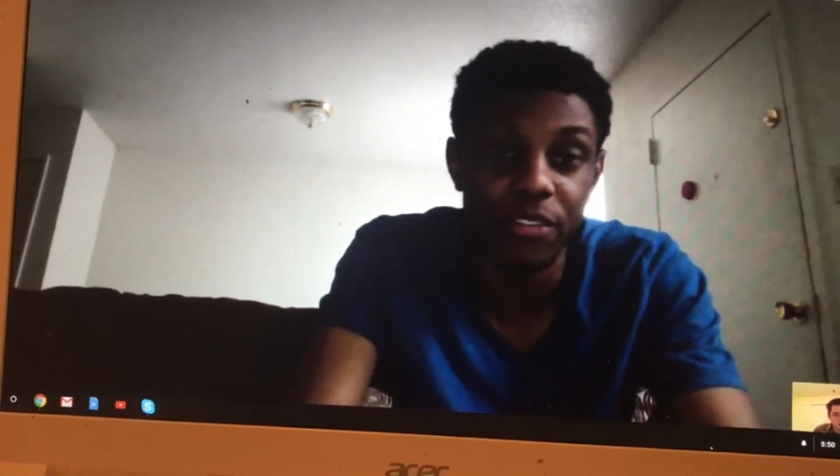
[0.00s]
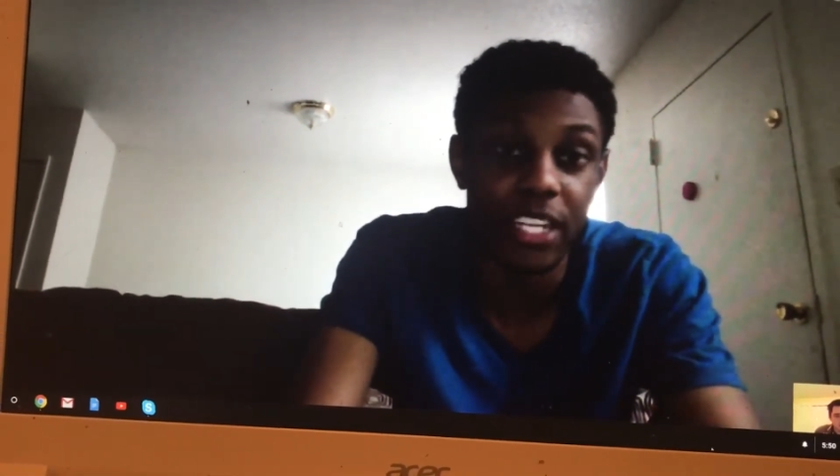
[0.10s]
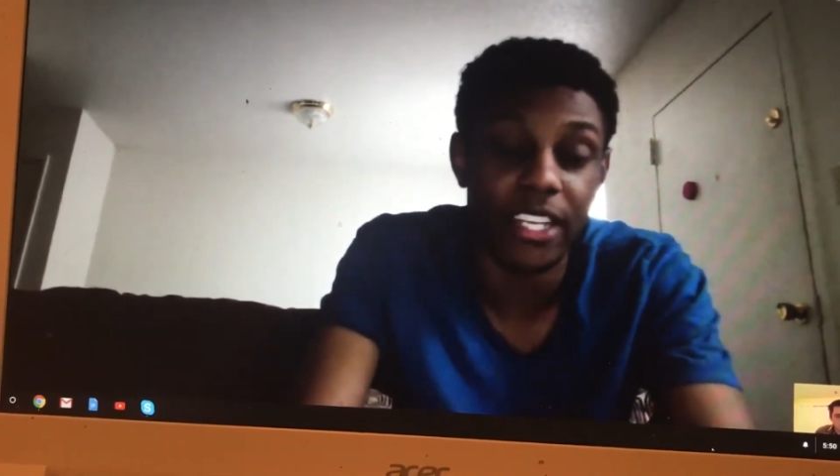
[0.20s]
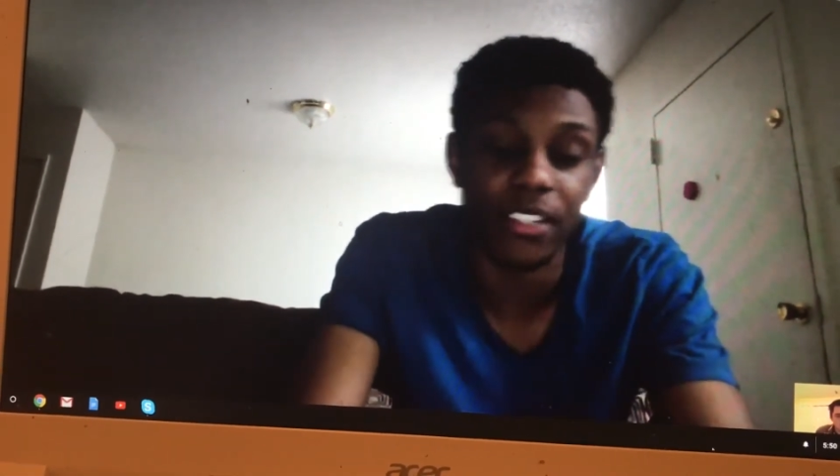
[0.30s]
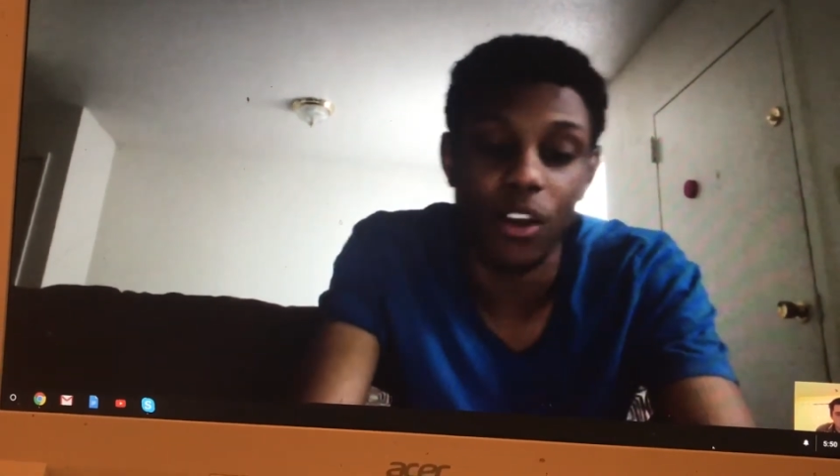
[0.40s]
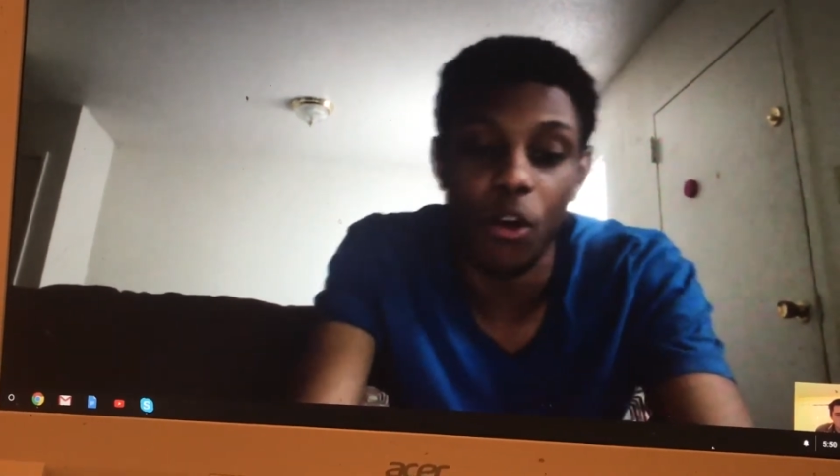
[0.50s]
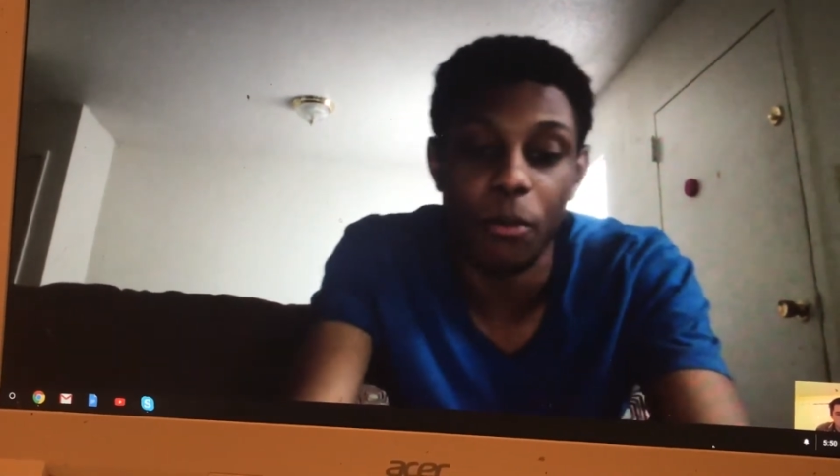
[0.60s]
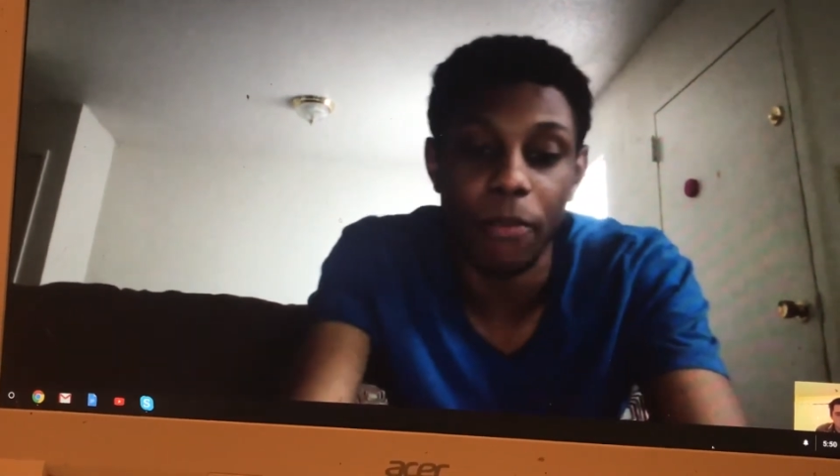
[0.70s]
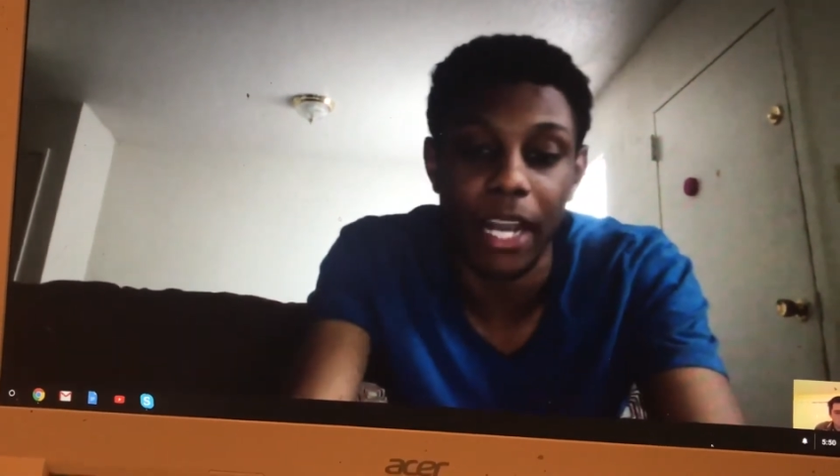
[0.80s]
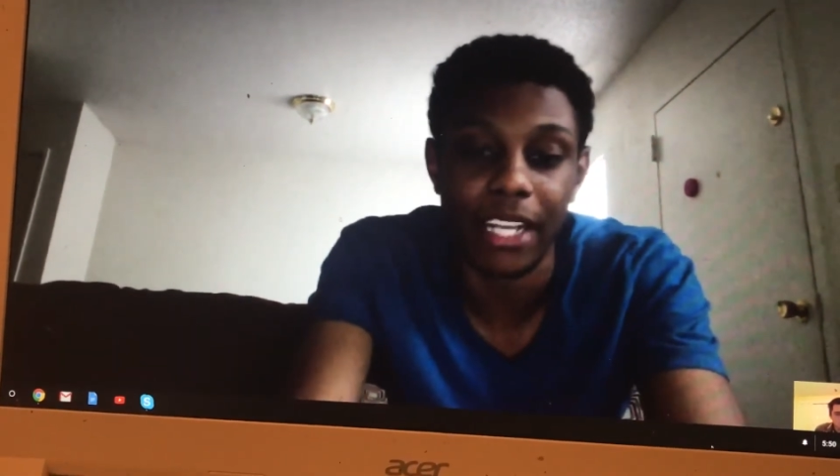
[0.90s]
If it is,
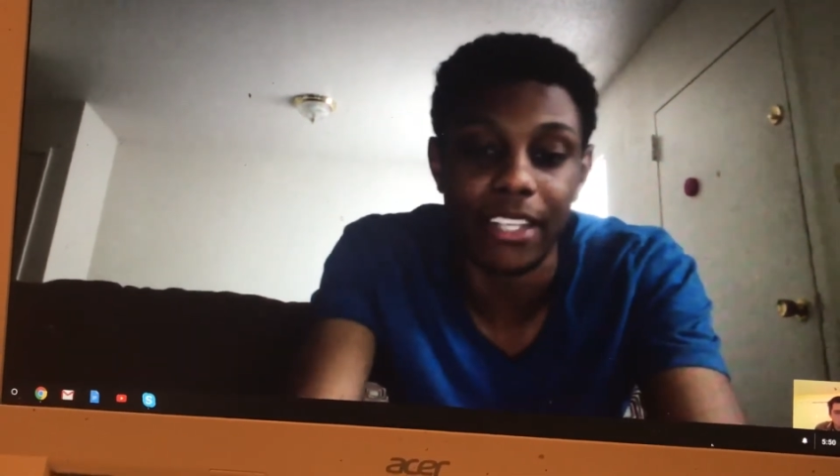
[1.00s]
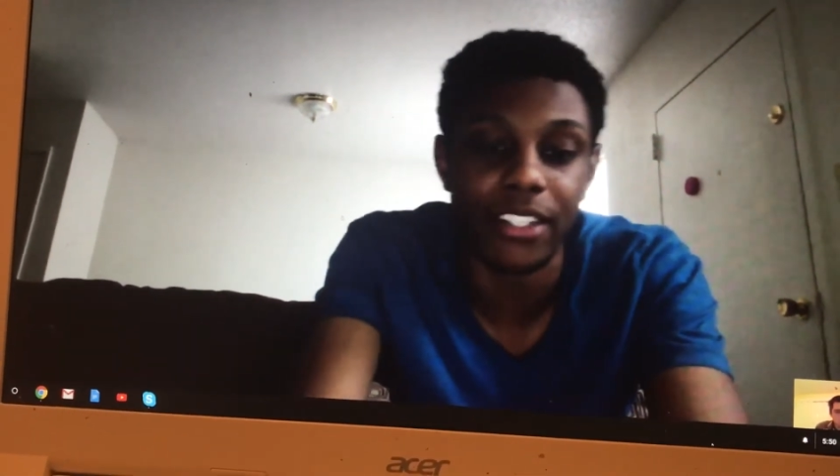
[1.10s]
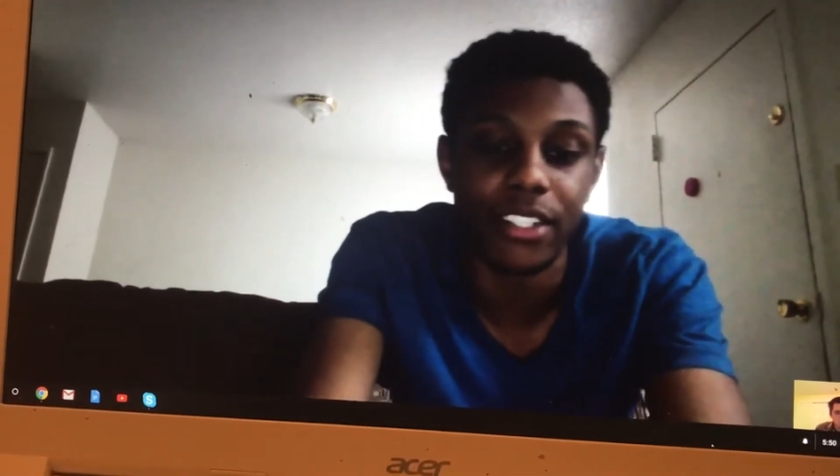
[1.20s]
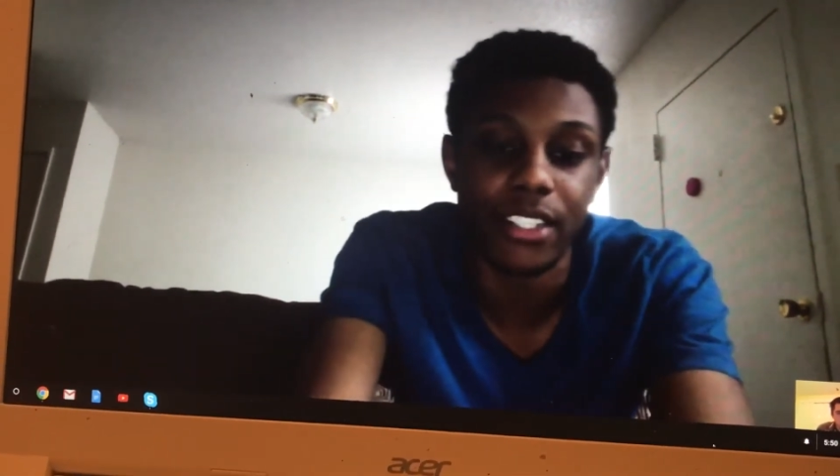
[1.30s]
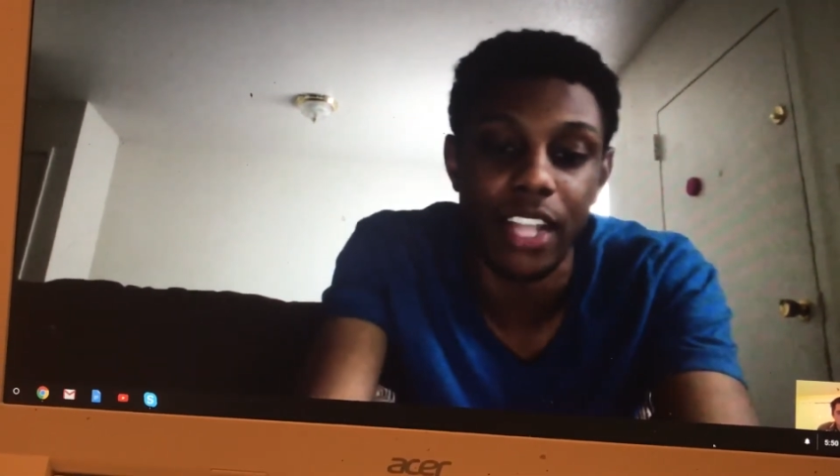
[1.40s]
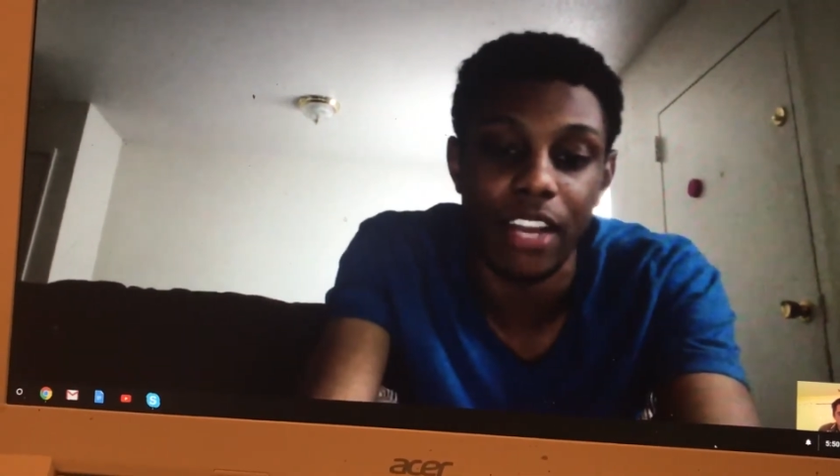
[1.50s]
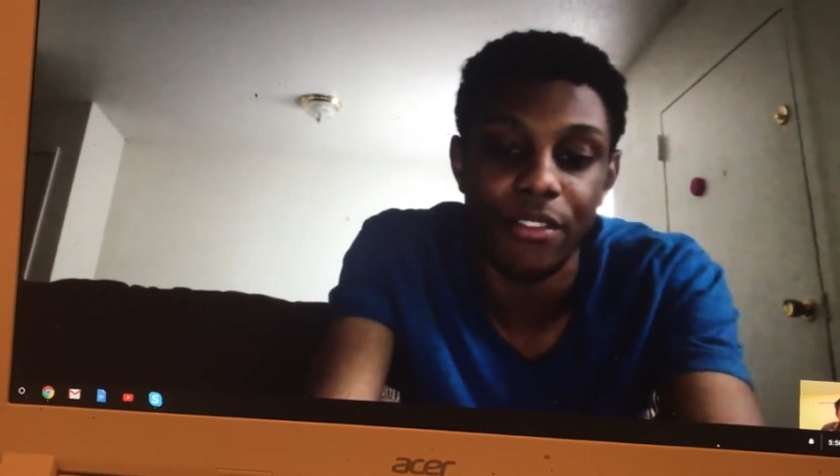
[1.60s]
oh my goodness,